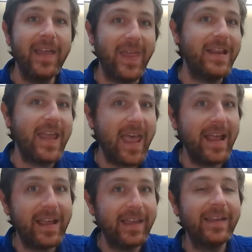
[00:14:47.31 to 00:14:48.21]
They
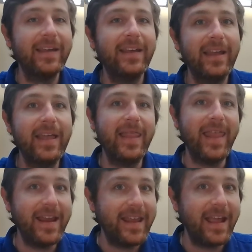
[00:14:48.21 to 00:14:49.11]
take
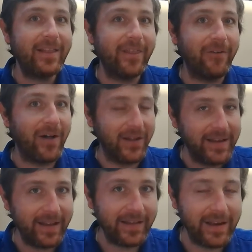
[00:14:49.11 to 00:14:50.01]
the
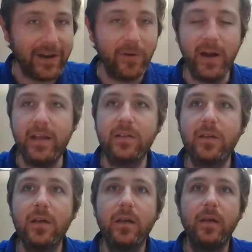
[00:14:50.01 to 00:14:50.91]
volatility
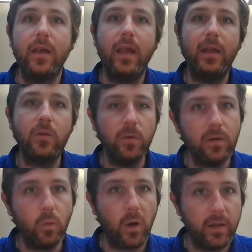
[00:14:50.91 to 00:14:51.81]
risk. And the
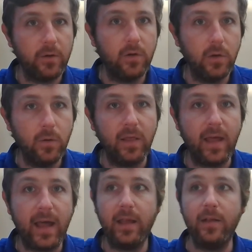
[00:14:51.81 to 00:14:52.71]
reason why they're doing
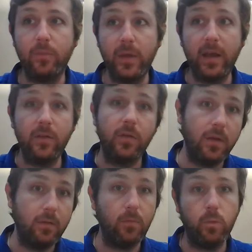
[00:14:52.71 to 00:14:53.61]
that is because
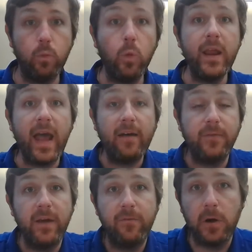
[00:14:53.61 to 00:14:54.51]
we have
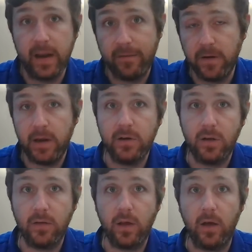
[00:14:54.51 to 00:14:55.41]
different
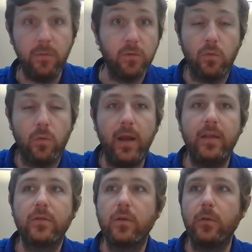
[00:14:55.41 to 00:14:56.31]
definitions of
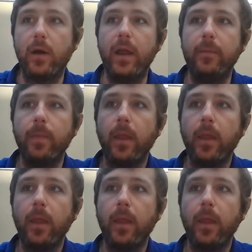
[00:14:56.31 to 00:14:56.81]
risk, right?